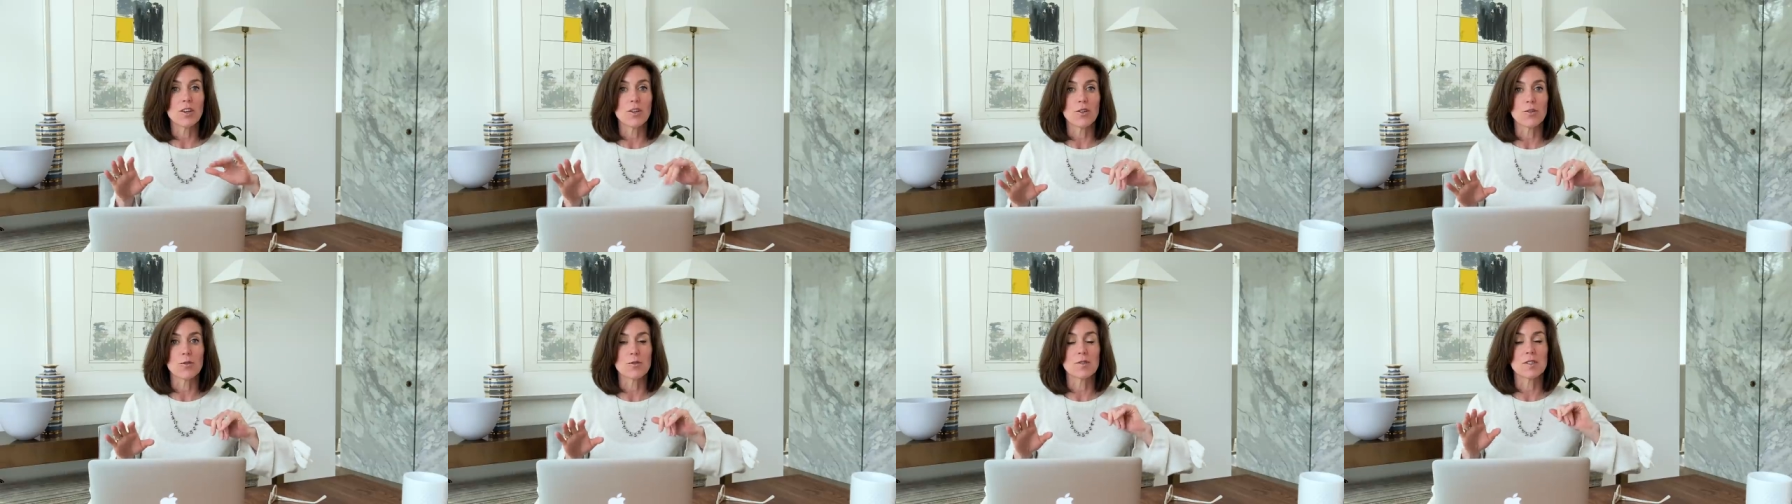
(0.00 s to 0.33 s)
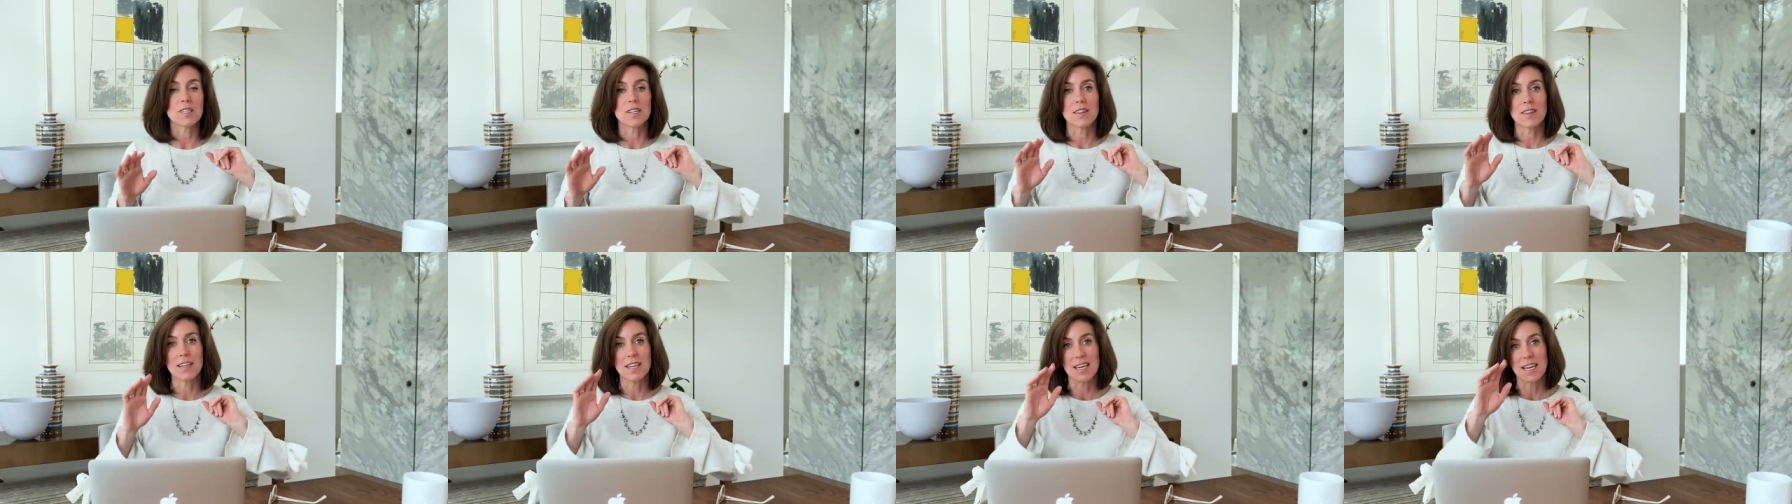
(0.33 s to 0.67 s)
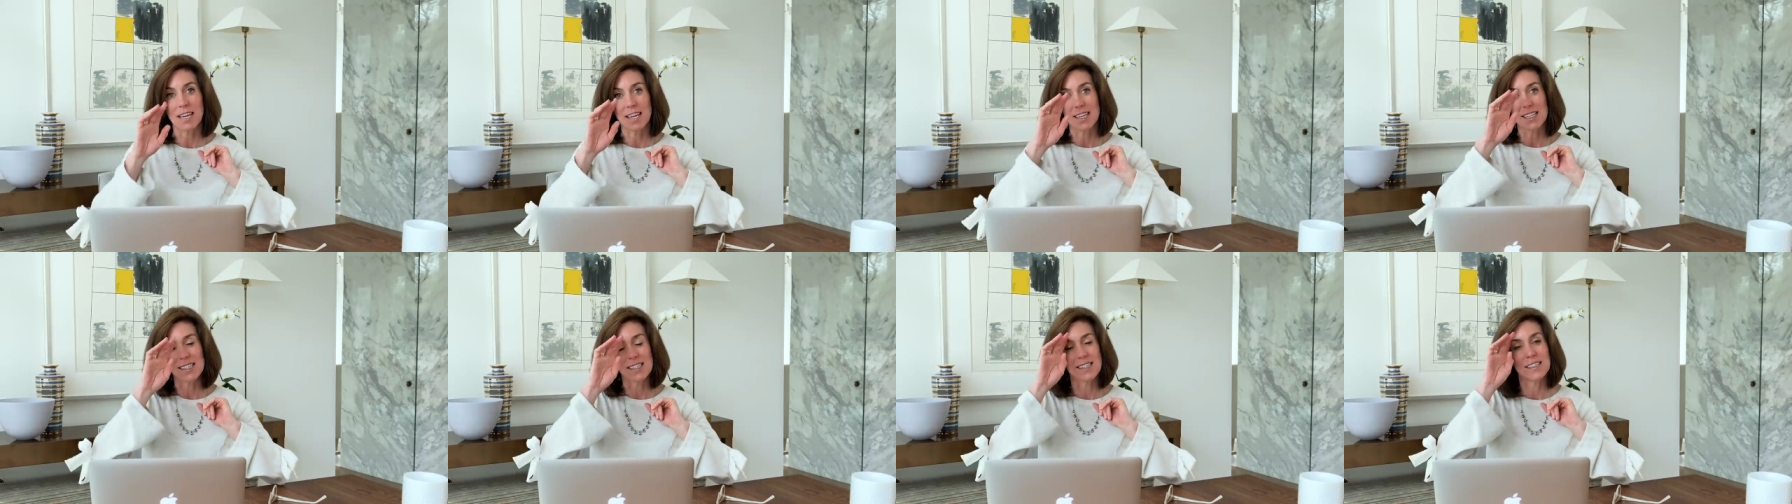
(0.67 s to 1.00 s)
used
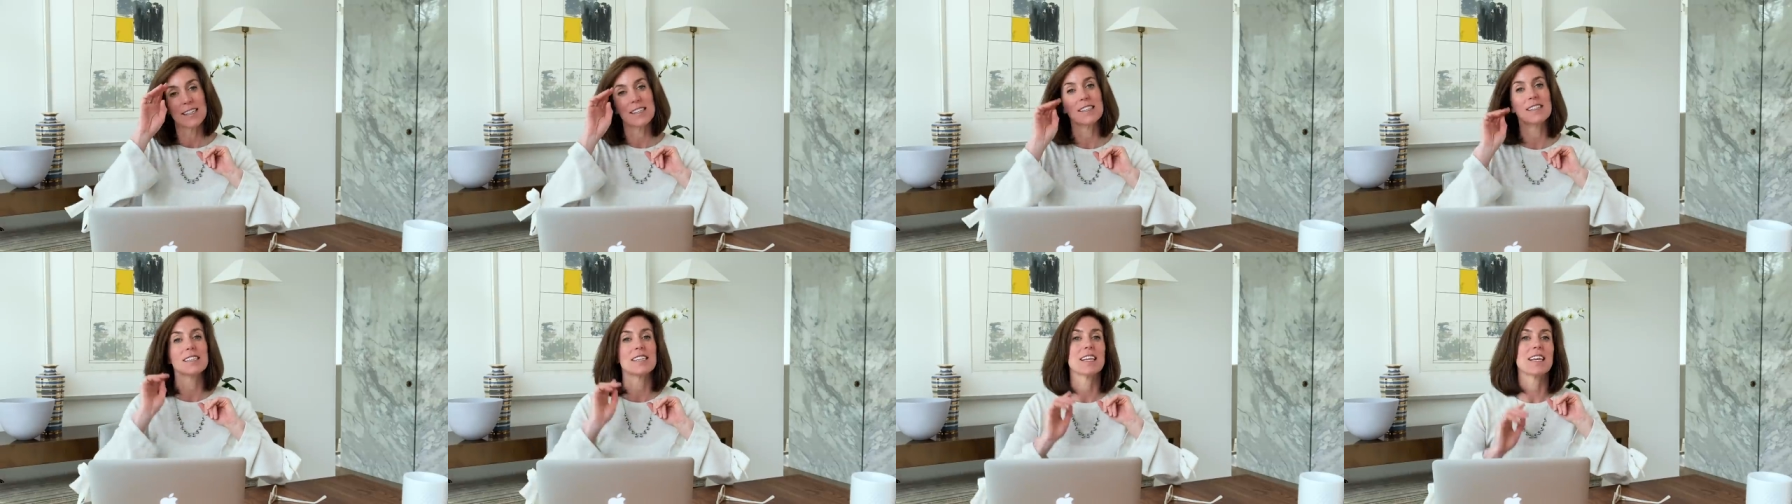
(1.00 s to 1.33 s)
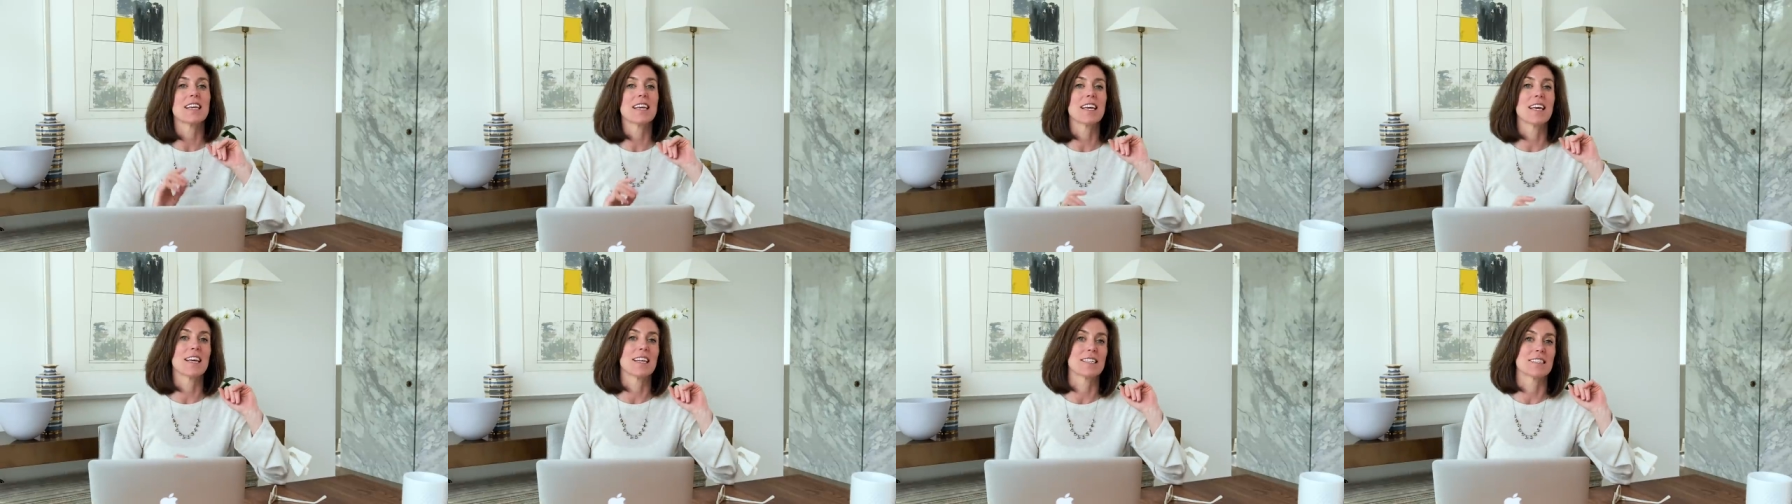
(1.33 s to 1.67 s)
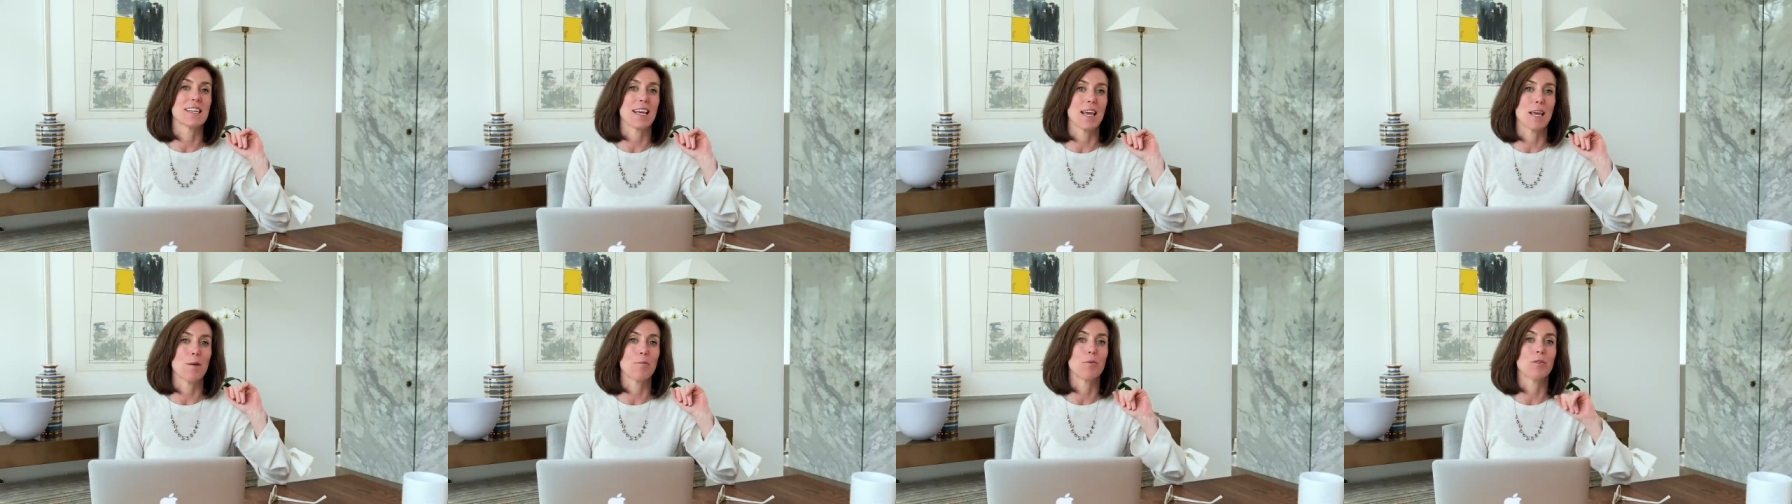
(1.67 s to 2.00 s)
the existing
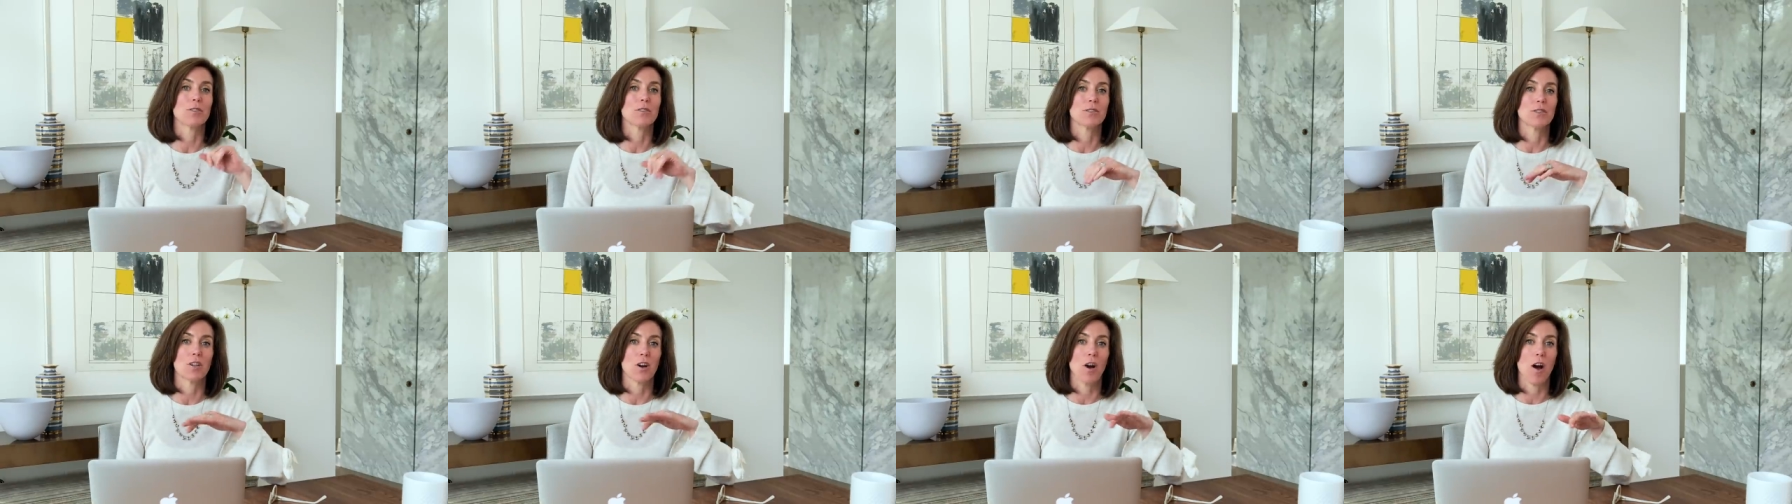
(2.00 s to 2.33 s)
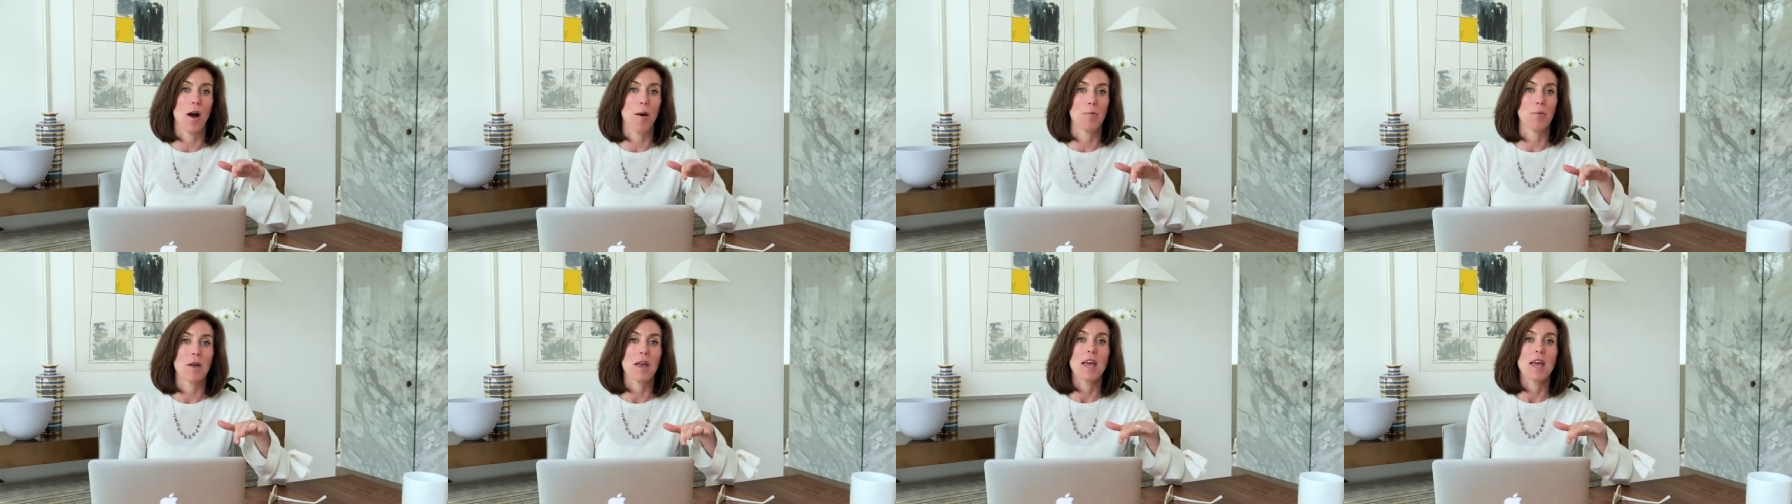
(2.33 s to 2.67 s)
tabletop.